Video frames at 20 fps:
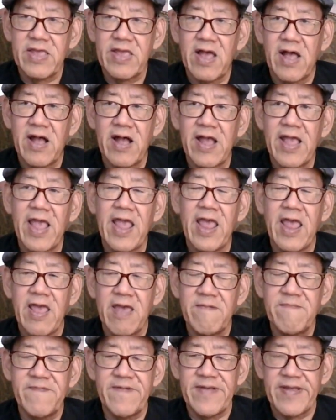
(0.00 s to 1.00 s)

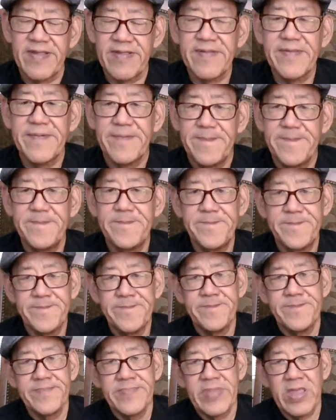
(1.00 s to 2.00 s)
event.
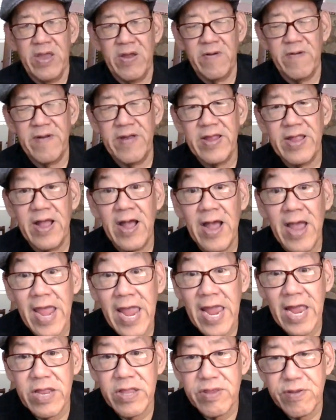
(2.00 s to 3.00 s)
All right, I
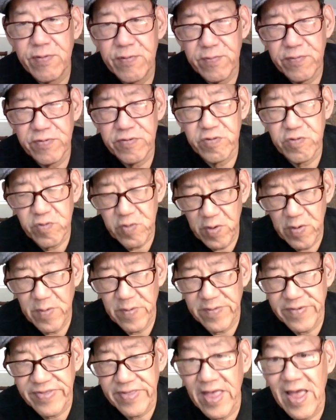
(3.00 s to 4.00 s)
had two
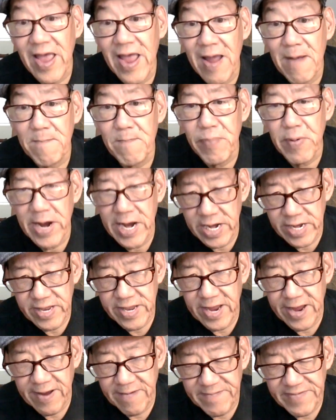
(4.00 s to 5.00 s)
strokes. I have brain
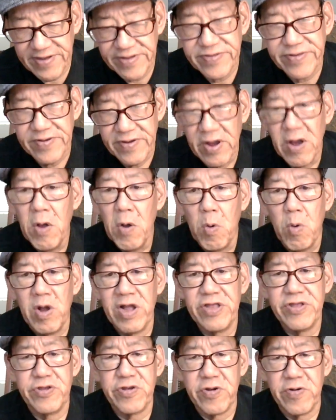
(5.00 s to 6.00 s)
damage.
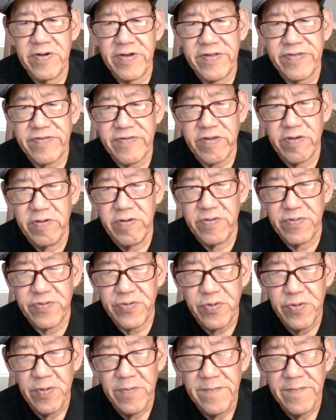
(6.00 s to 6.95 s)
What's your excuse?